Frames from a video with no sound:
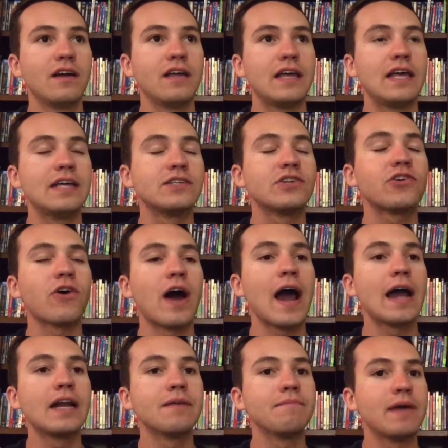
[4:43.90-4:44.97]
he's
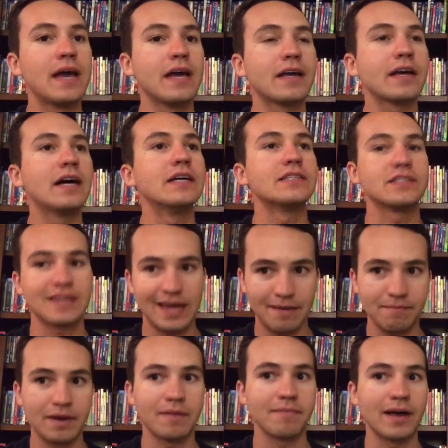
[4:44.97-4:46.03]
trying to make a
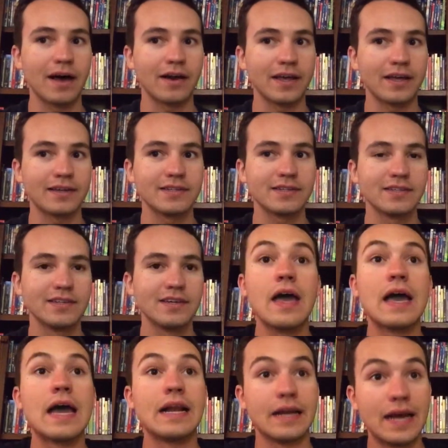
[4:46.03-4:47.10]
statement about it.
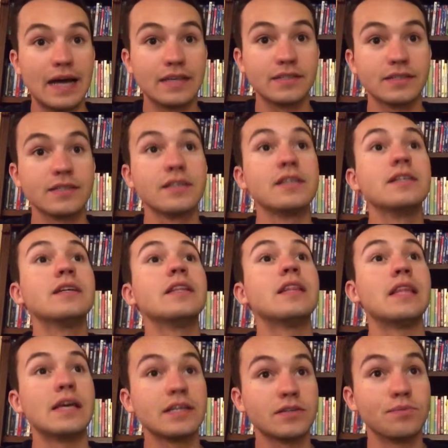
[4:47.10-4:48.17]
And yes,
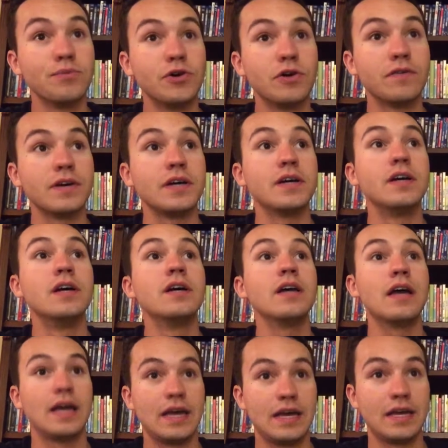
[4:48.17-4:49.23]
this movie
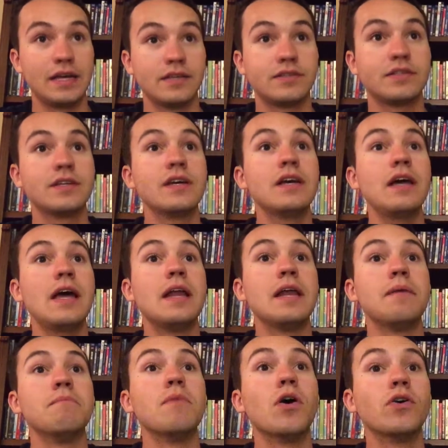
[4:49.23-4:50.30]
is an
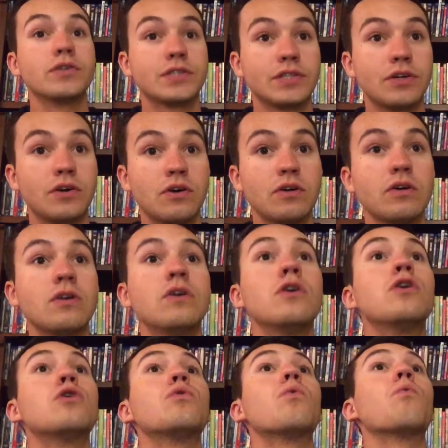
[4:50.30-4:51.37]
emotional
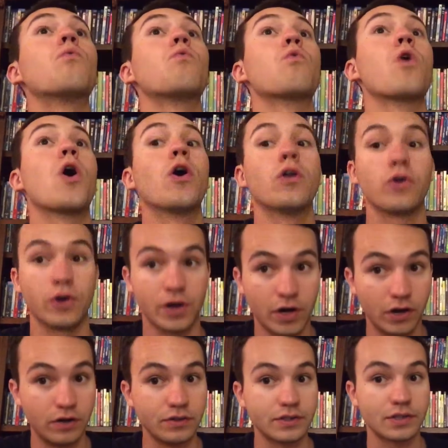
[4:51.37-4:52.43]
roller
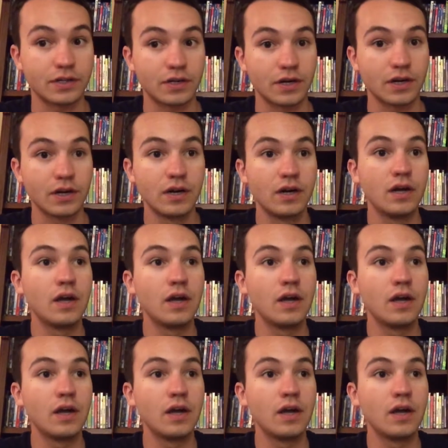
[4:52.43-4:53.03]
coaster.